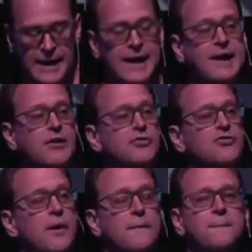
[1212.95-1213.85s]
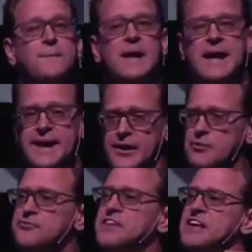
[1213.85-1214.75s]
Here's
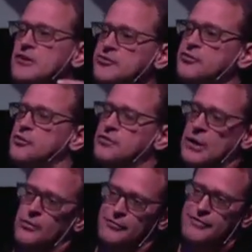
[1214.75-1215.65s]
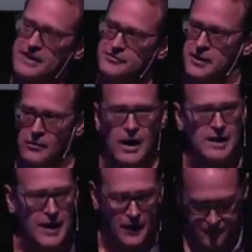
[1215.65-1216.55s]
the issue that we're facing right
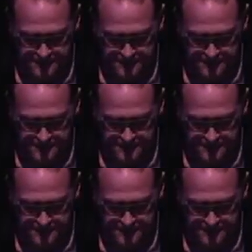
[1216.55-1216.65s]
now.